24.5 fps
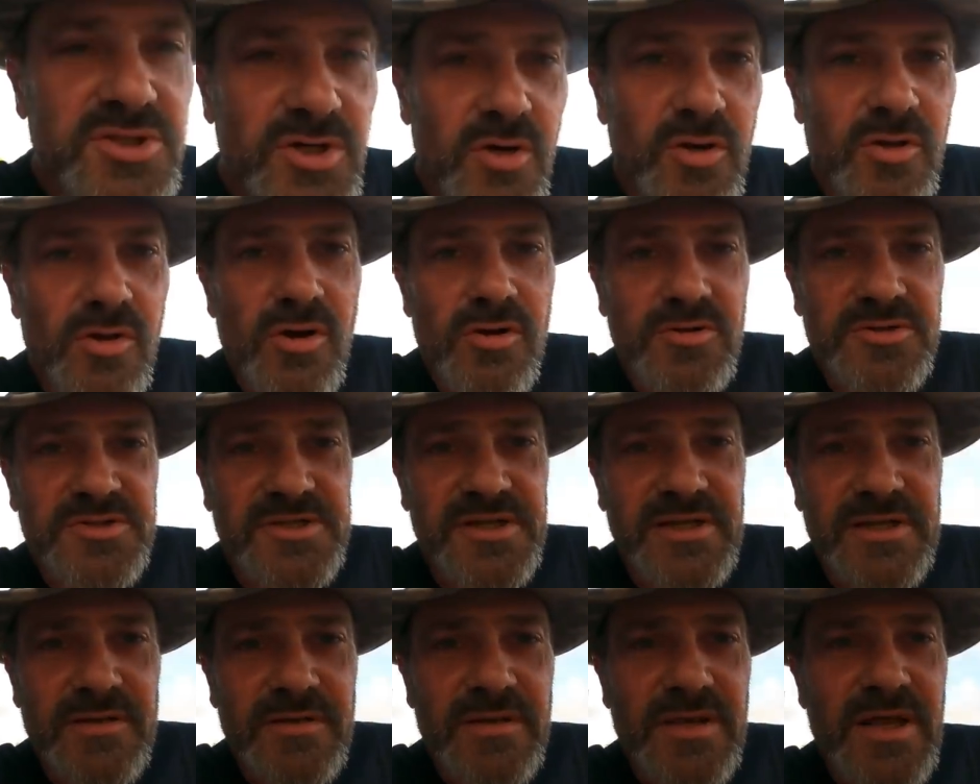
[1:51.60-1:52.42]
Joel
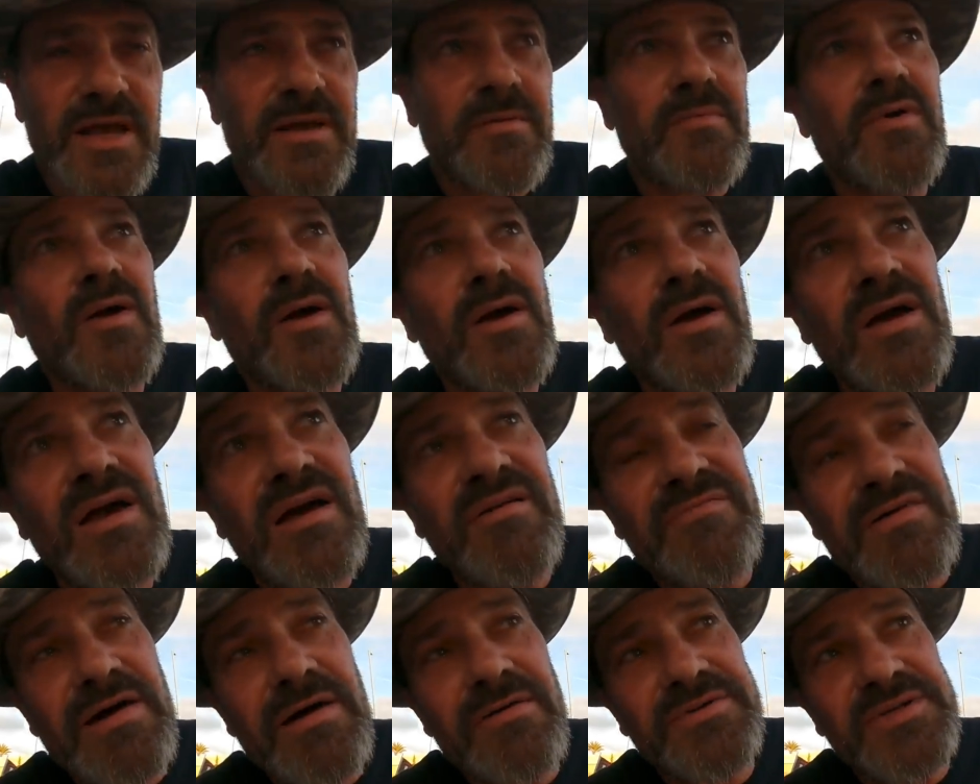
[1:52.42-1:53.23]
Olsteen,
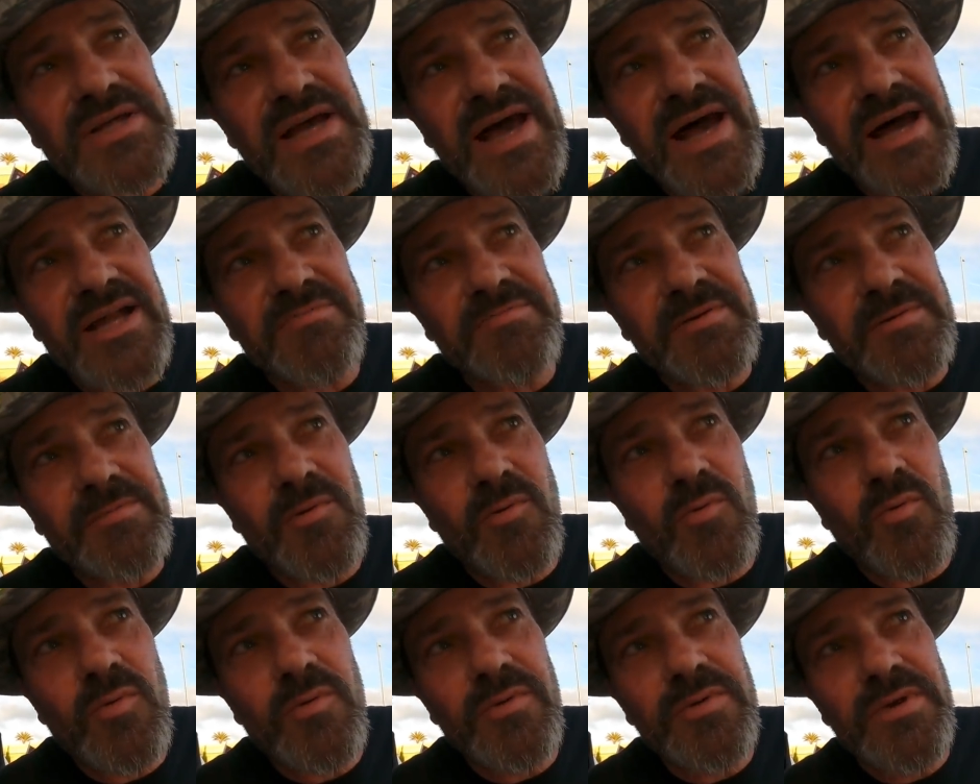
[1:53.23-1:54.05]
if I was to ask
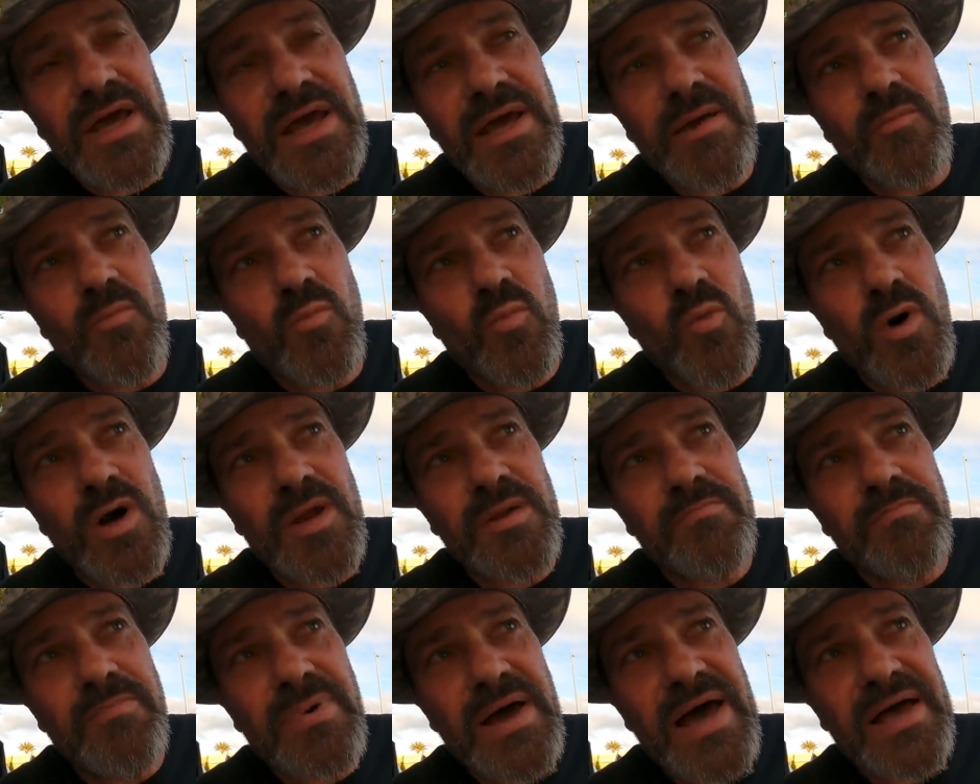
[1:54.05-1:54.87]
people, name
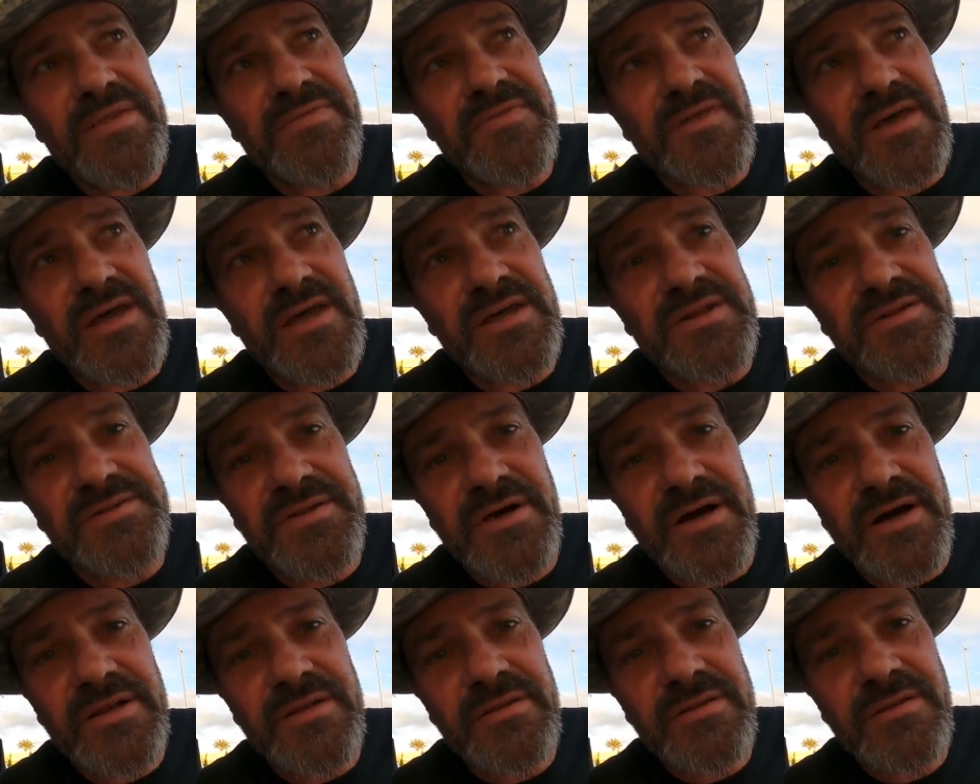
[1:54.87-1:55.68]
one bad thing he's
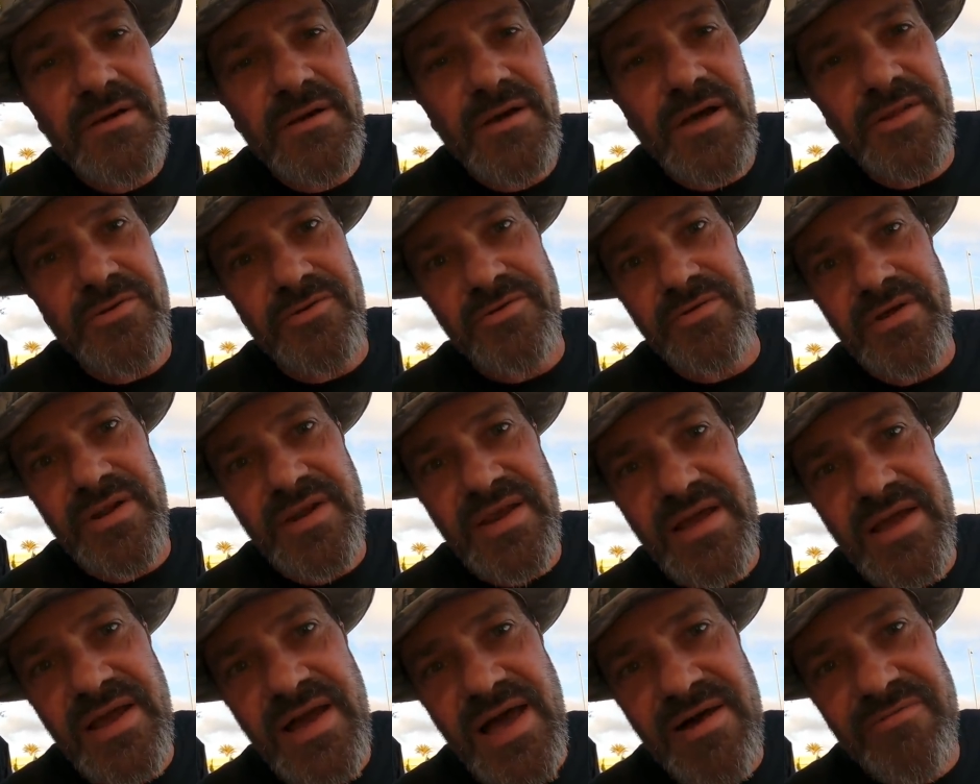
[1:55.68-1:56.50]
done other
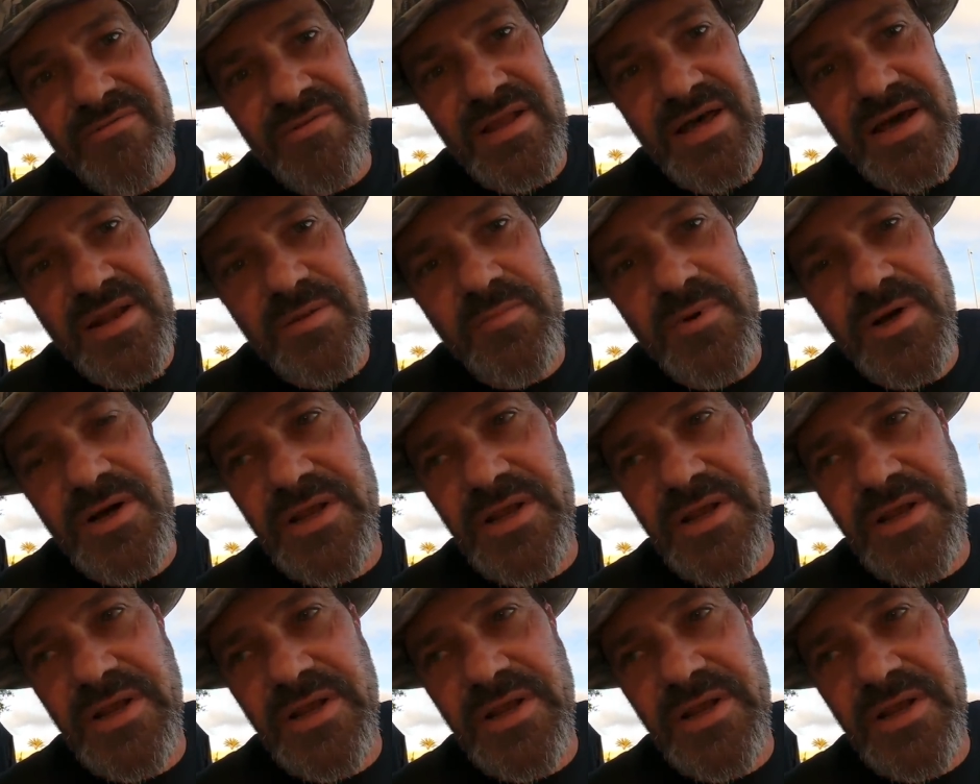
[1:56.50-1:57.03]
than have a lot of